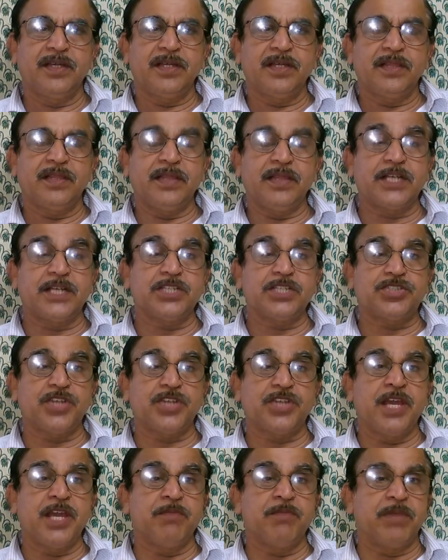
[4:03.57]
that is
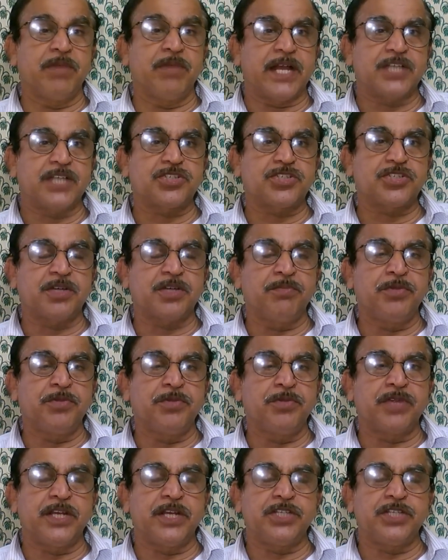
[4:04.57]
labeled as
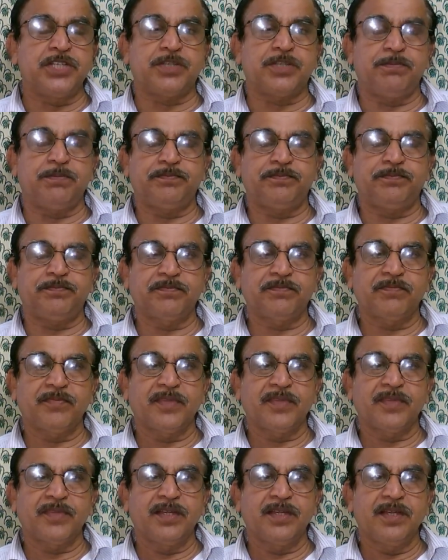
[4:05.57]
communalism.
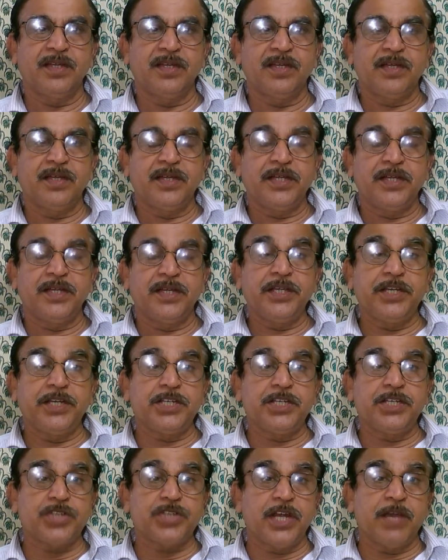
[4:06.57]
It
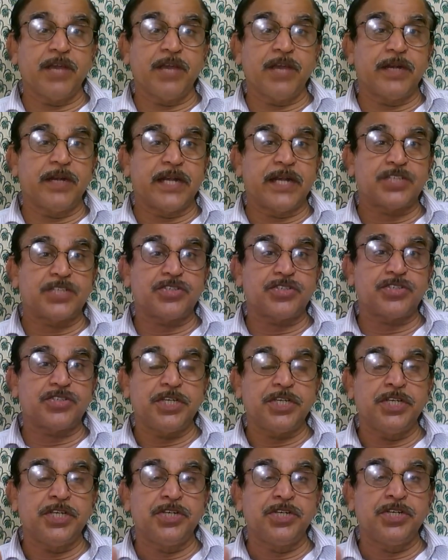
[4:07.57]
is labeled as
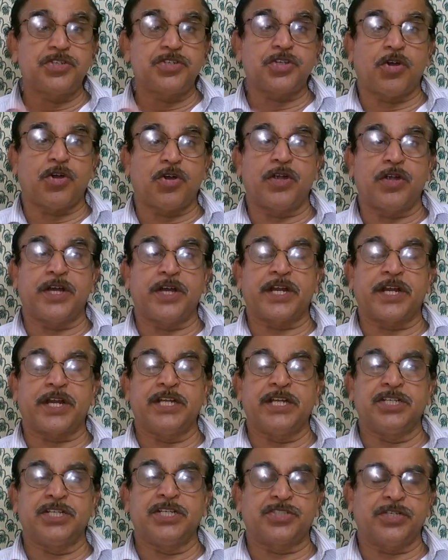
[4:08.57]

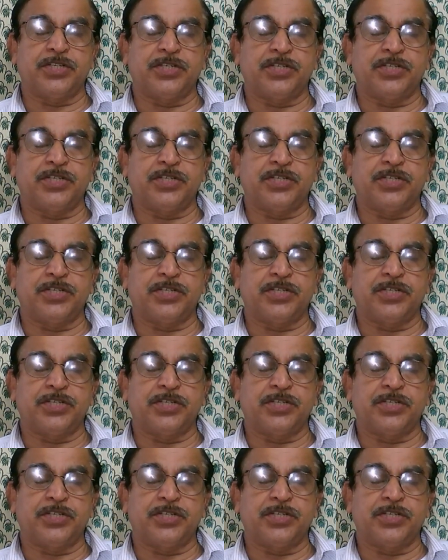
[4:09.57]
intolerance.